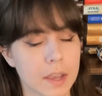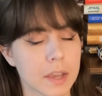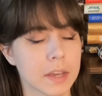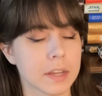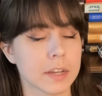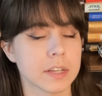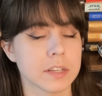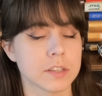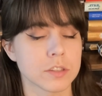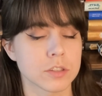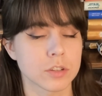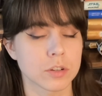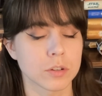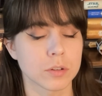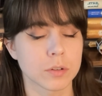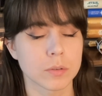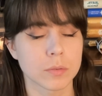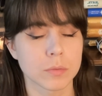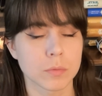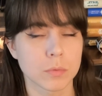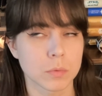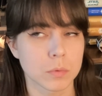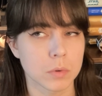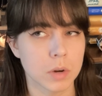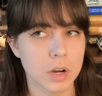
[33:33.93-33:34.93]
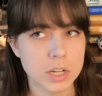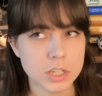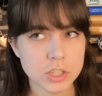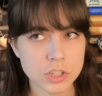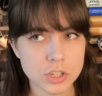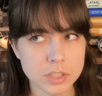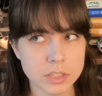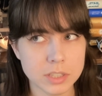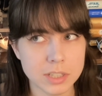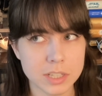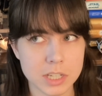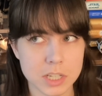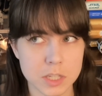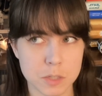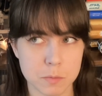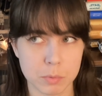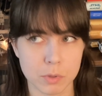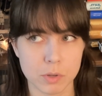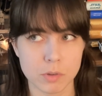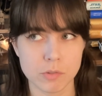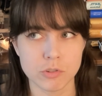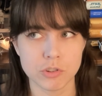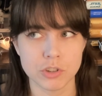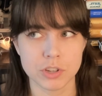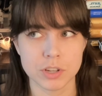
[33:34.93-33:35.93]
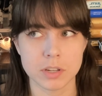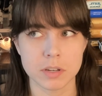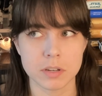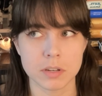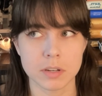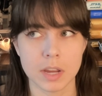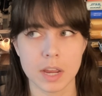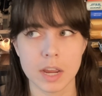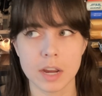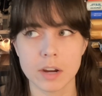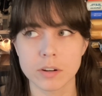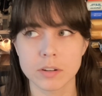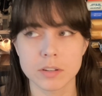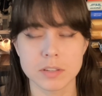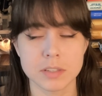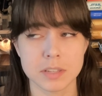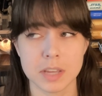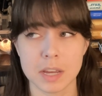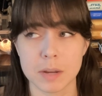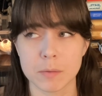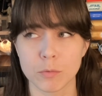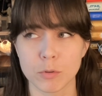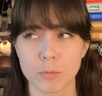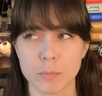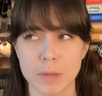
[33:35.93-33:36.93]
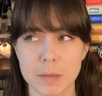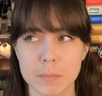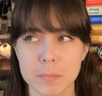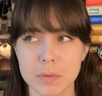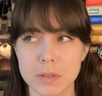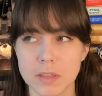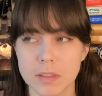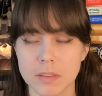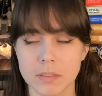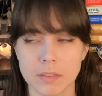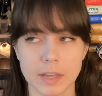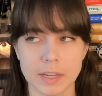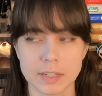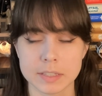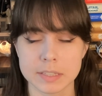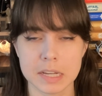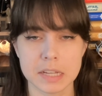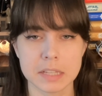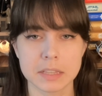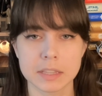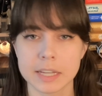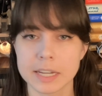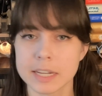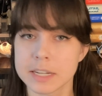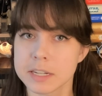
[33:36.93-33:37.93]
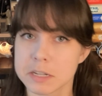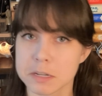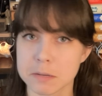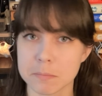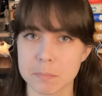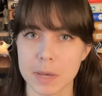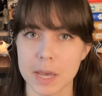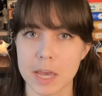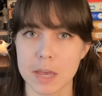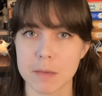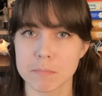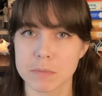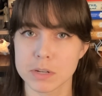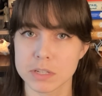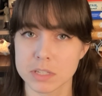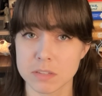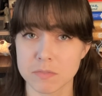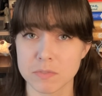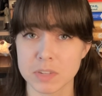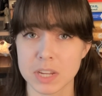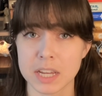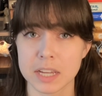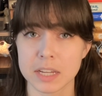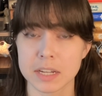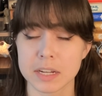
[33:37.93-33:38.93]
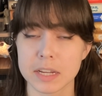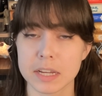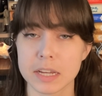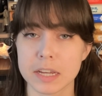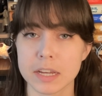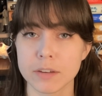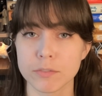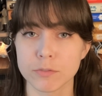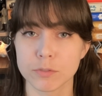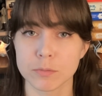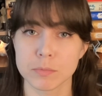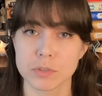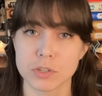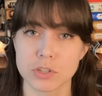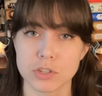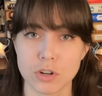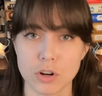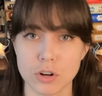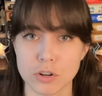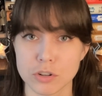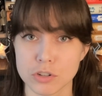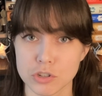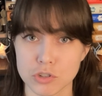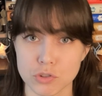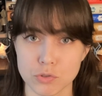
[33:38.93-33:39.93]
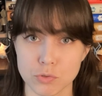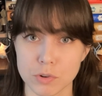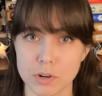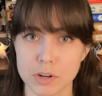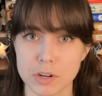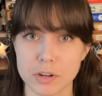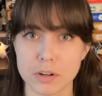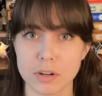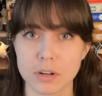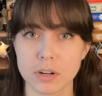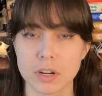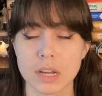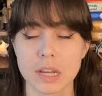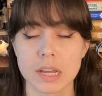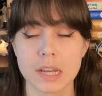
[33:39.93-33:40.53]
And as they're watching the explosion, Hera's like, well, maybe like that landing bay must have taken a hit from the Star Destroyer.